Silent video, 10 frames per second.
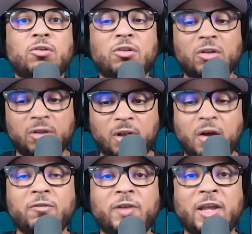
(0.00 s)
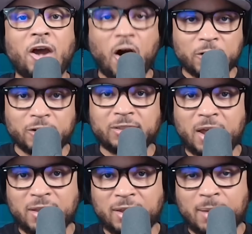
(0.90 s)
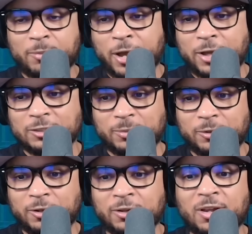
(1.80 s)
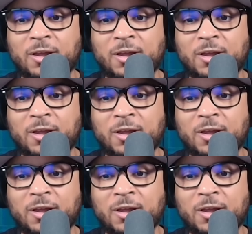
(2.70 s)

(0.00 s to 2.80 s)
love and understand the game of basketball.